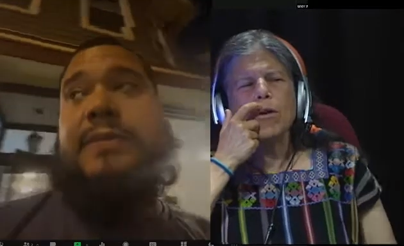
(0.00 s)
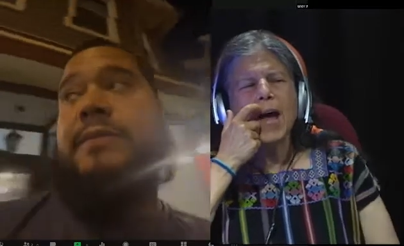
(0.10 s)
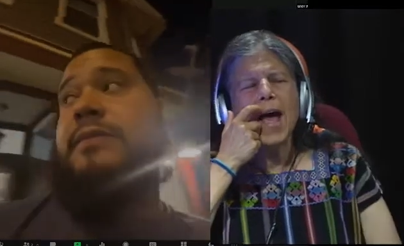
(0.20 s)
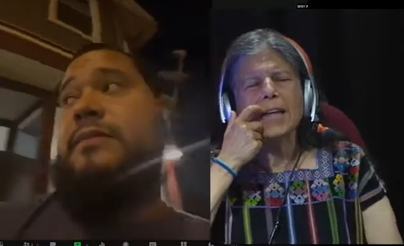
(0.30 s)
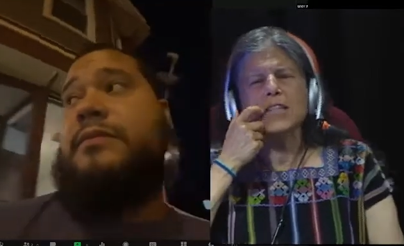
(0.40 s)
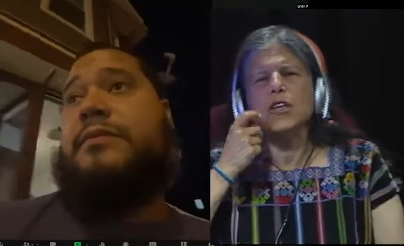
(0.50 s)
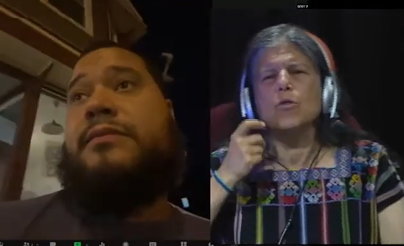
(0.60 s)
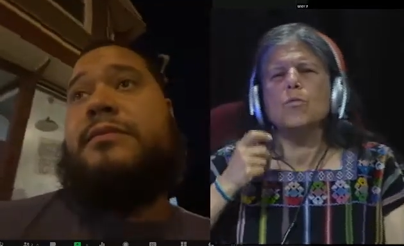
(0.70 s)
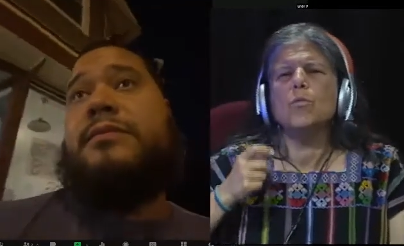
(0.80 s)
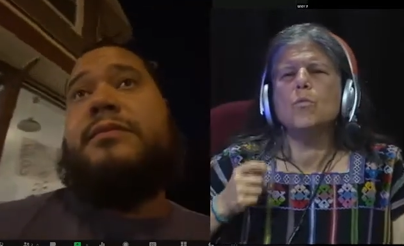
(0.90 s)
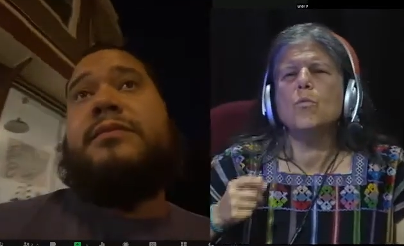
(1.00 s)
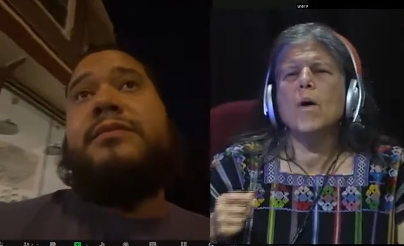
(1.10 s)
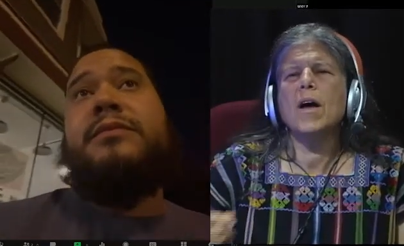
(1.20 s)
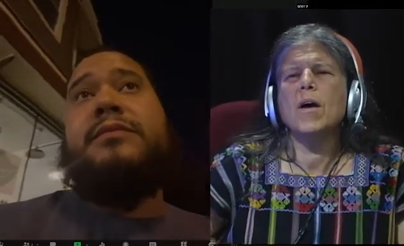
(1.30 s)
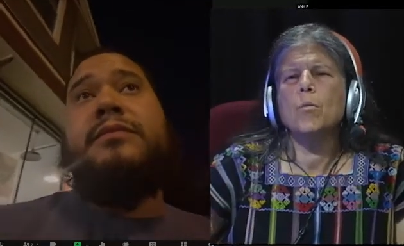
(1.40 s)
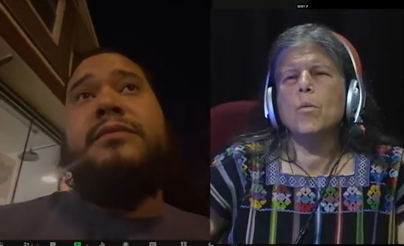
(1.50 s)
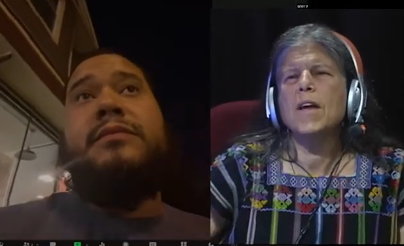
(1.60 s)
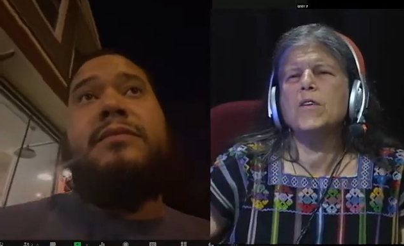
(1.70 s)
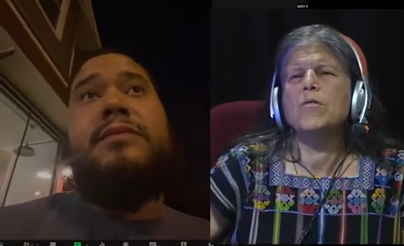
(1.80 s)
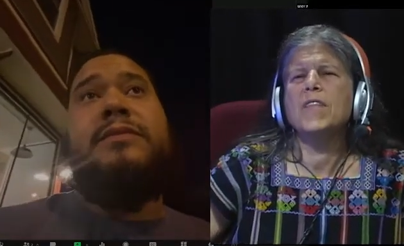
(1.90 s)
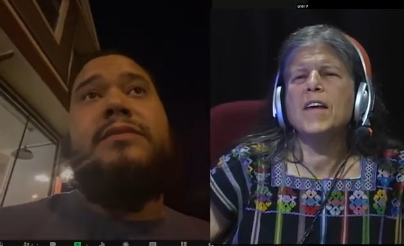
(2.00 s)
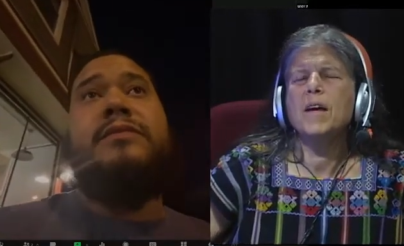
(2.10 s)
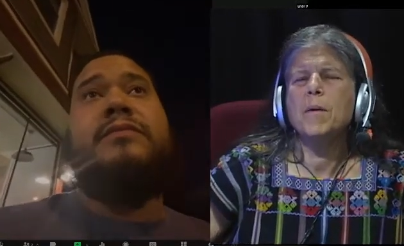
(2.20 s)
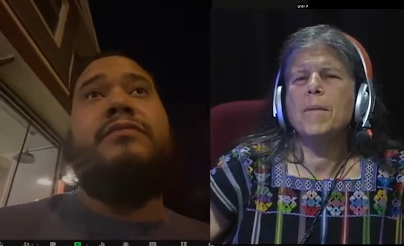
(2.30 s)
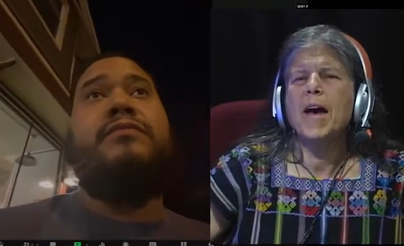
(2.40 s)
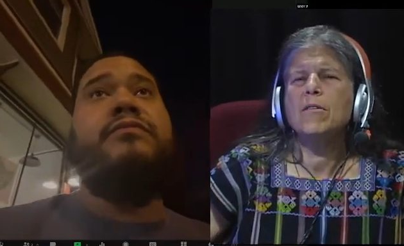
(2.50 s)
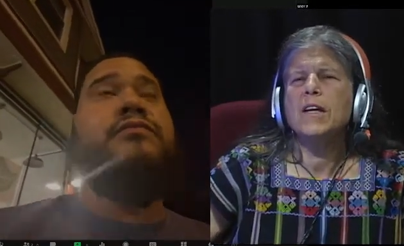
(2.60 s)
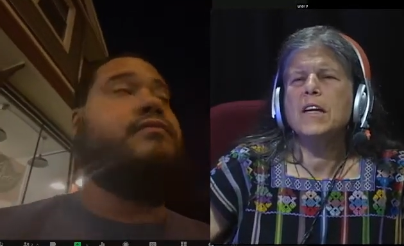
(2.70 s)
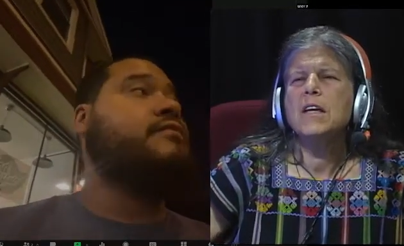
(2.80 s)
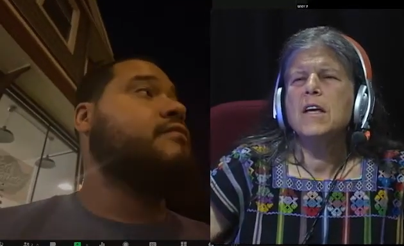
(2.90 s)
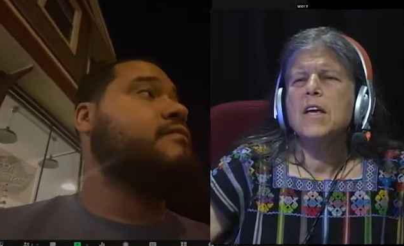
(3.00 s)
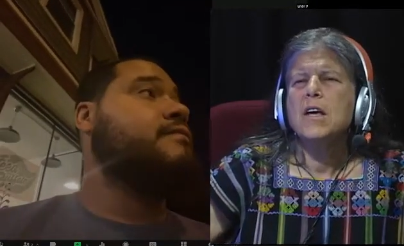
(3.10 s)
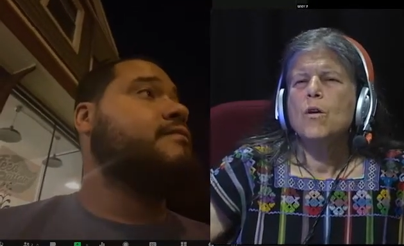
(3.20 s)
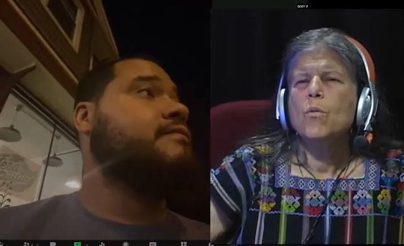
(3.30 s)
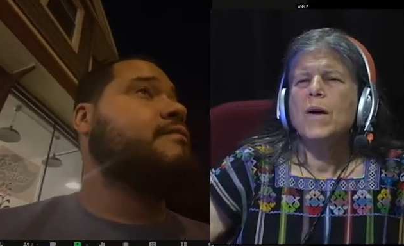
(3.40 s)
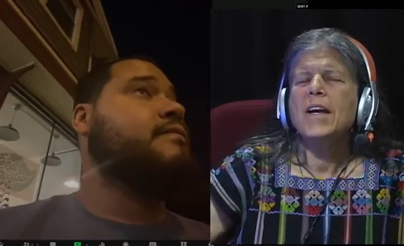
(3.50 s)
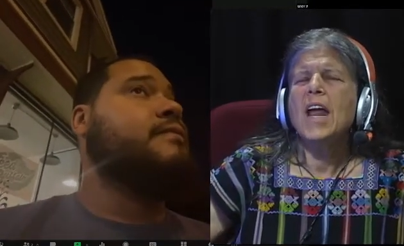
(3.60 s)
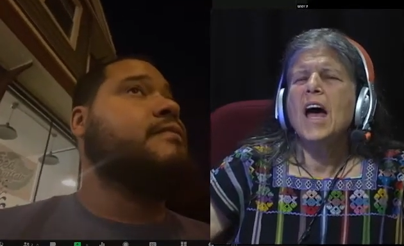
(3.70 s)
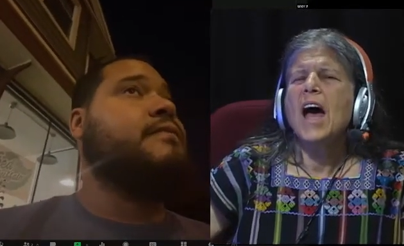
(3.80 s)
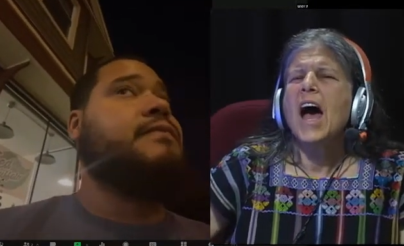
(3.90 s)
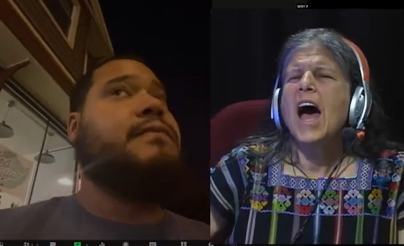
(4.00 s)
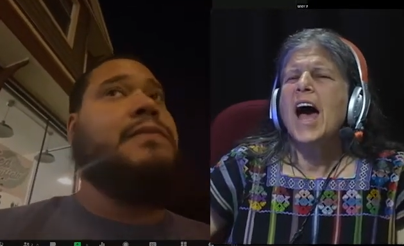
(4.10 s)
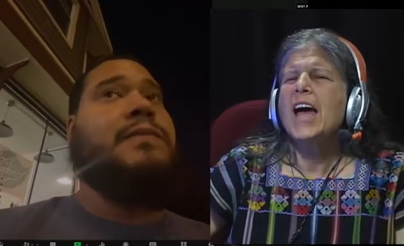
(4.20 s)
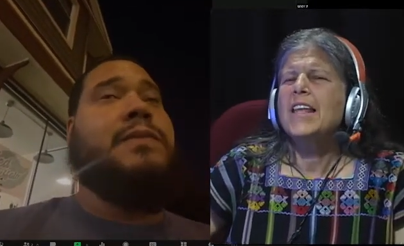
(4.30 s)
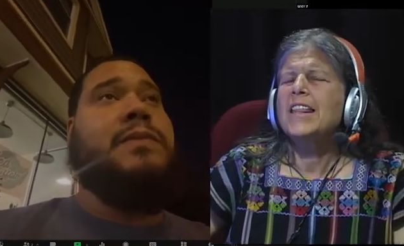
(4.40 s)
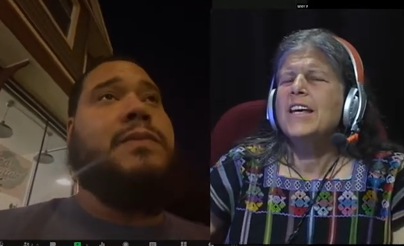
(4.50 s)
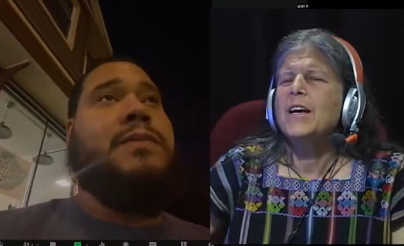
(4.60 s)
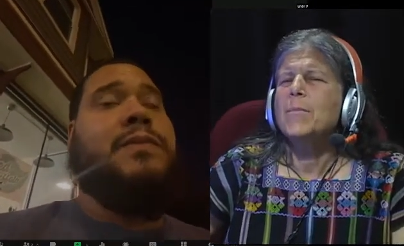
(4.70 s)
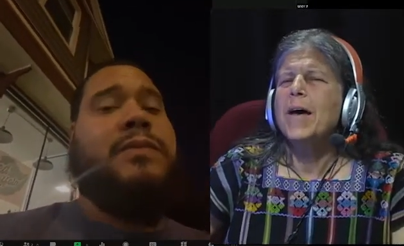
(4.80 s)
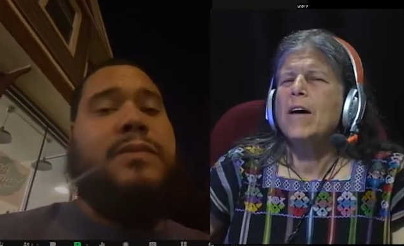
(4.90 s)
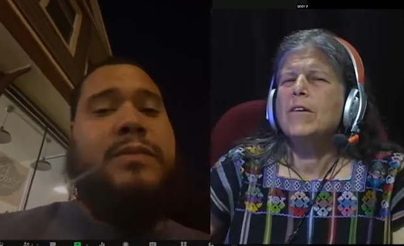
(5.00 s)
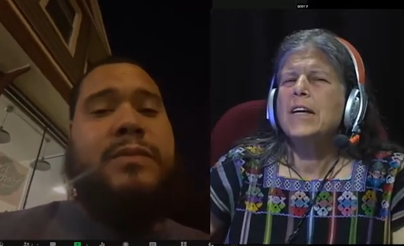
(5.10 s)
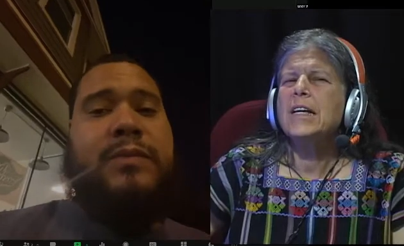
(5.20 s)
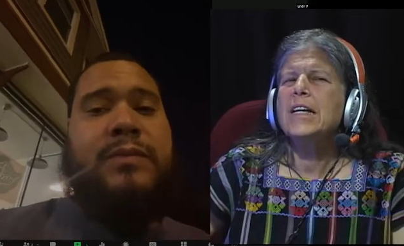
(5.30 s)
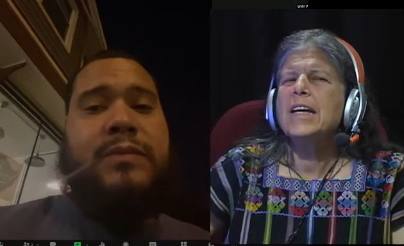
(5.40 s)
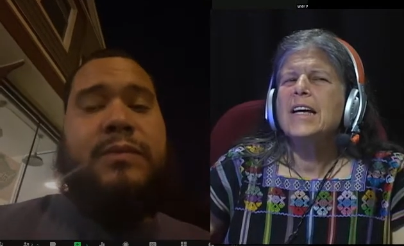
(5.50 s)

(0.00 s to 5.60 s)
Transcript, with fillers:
Speaker 1: or ask you what, what you think about it. When I think about it,